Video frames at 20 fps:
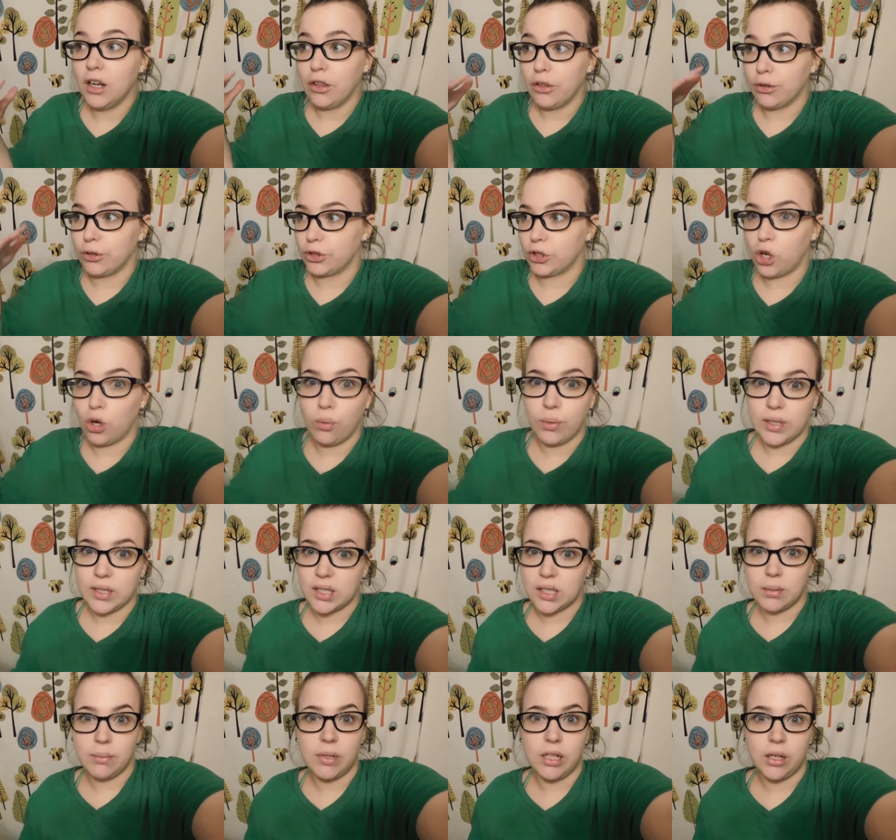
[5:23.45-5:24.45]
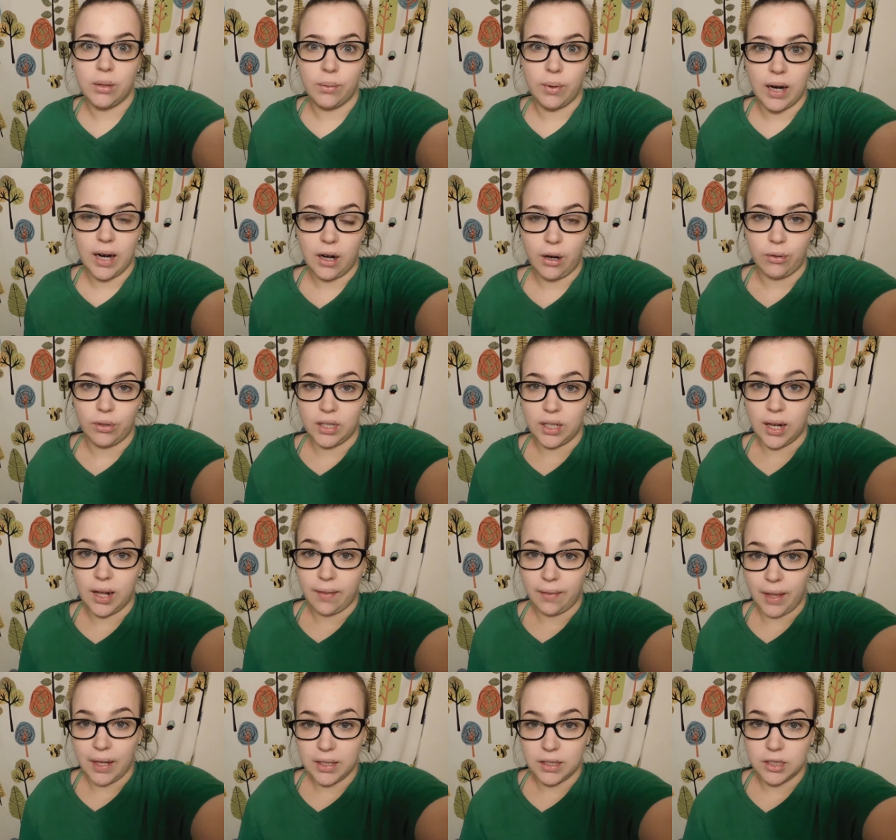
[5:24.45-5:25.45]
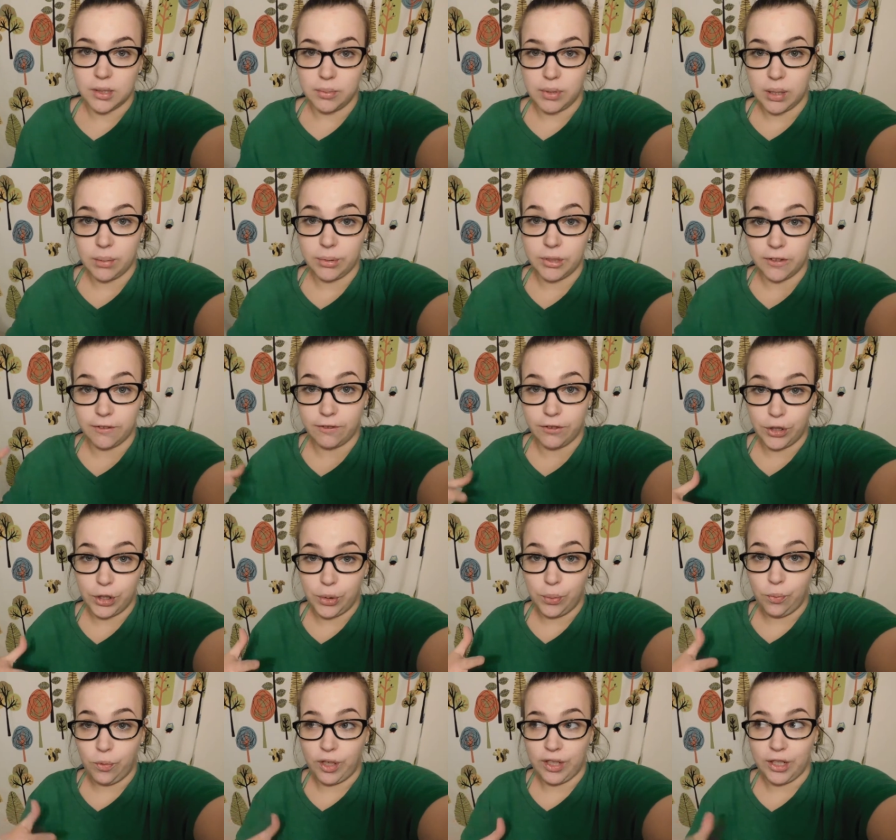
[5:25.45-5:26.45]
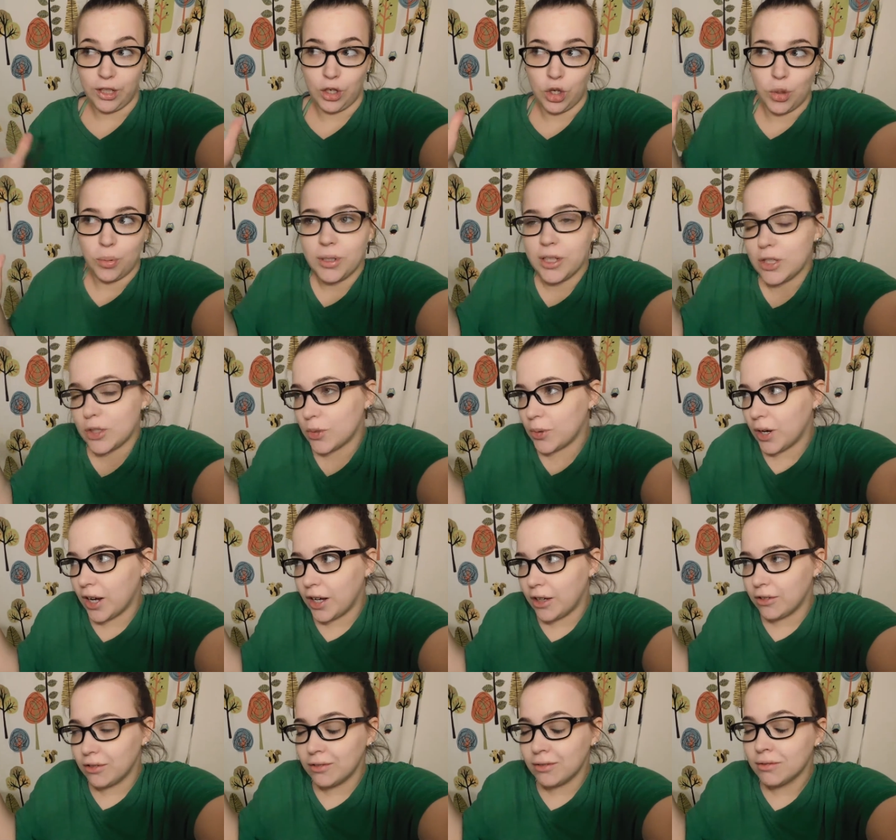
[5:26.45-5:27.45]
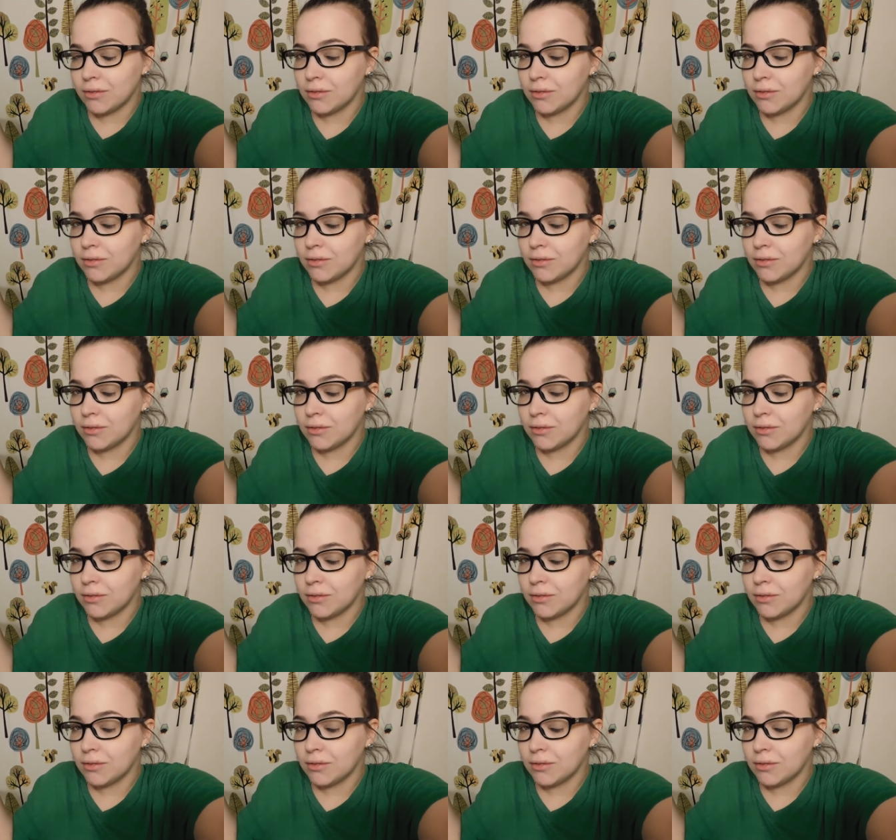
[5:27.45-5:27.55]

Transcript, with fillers: there's always somebody around and I like to be able to film when nobody's around